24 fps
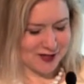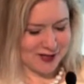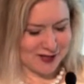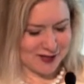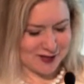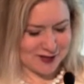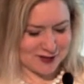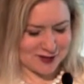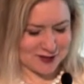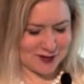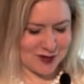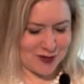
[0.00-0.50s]

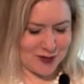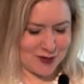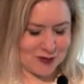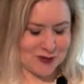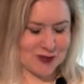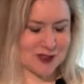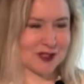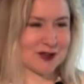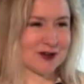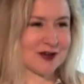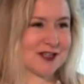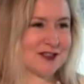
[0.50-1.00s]
So
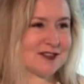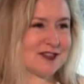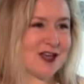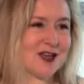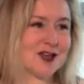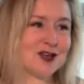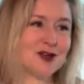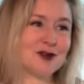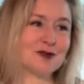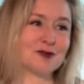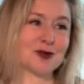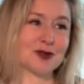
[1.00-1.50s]
Jerry, thank
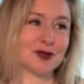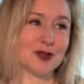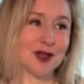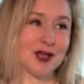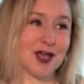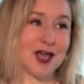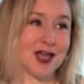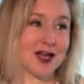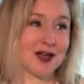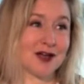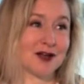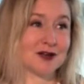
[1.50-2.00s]
you for
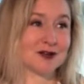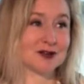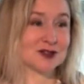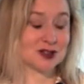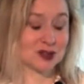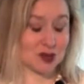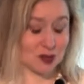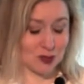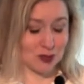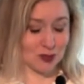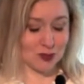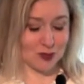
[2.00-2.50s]
thinking
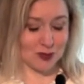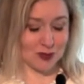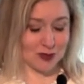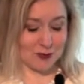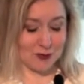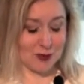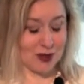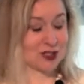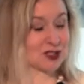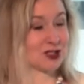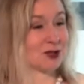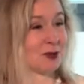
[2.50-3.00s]
so
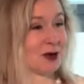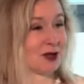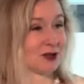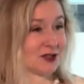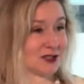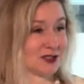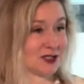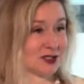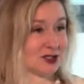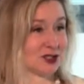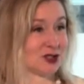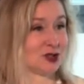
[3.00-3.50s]
much about this
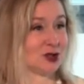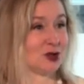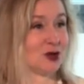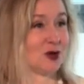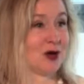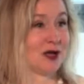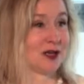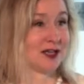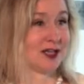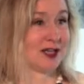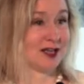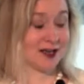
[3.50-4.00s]
issue
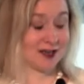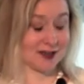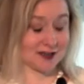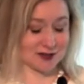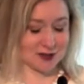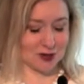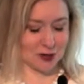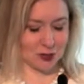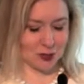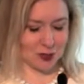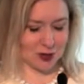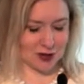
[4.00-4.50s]
and getting us
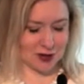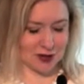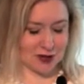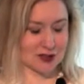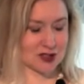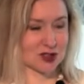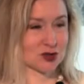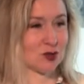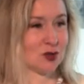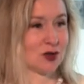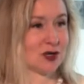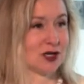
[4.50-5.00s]
all organized
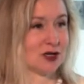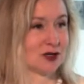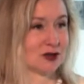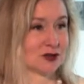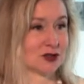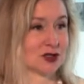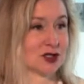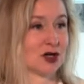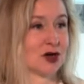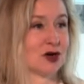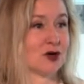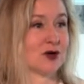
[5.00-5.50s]
20 years
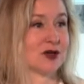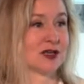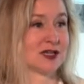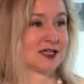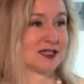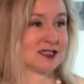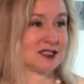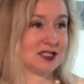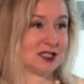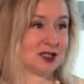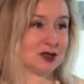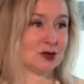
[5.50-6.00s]
ago and
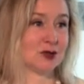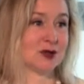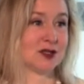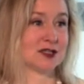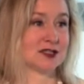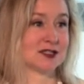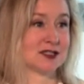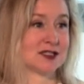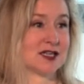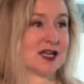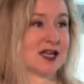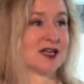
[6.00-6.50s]
continuing to
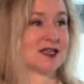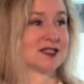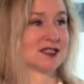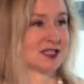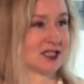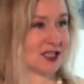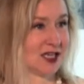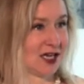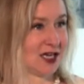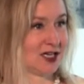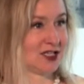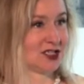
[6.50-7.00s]
stay as
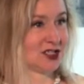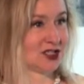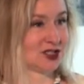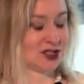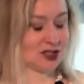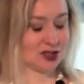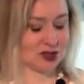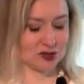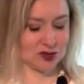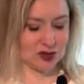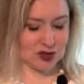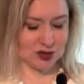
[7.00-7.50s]
engaged as
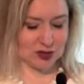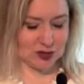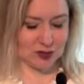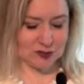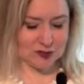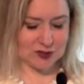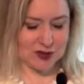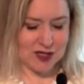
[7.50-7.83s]
you do.